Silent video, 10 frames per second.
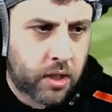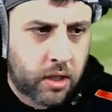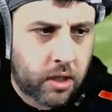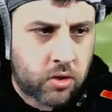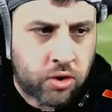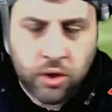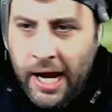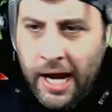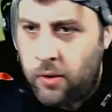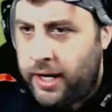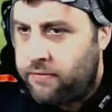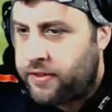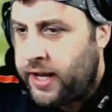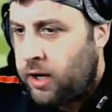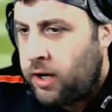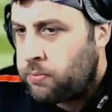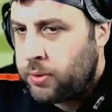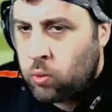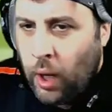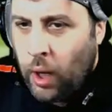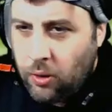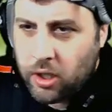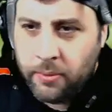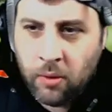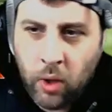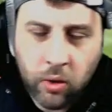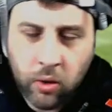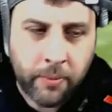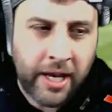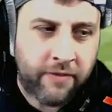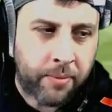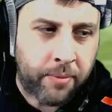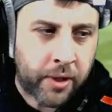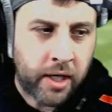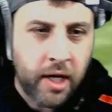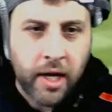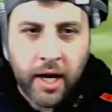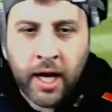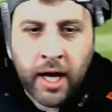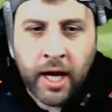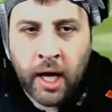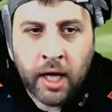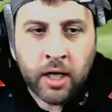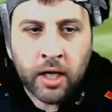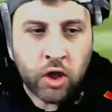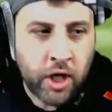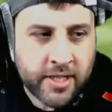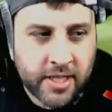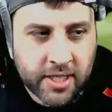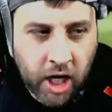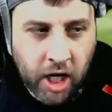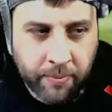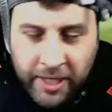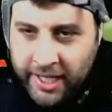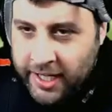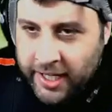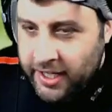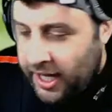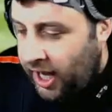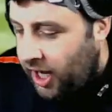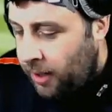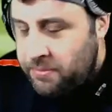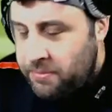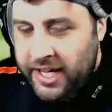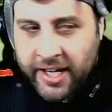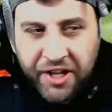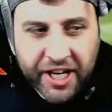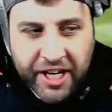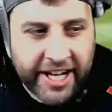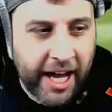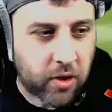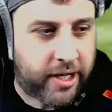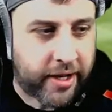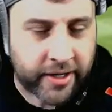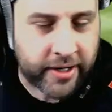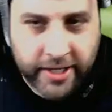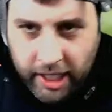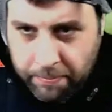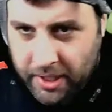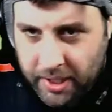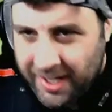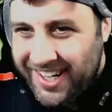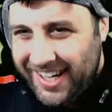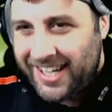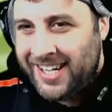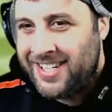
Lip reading: drowning everything out. But welcome in everybody. This is going to be a humdinger. The Calcutta Cup is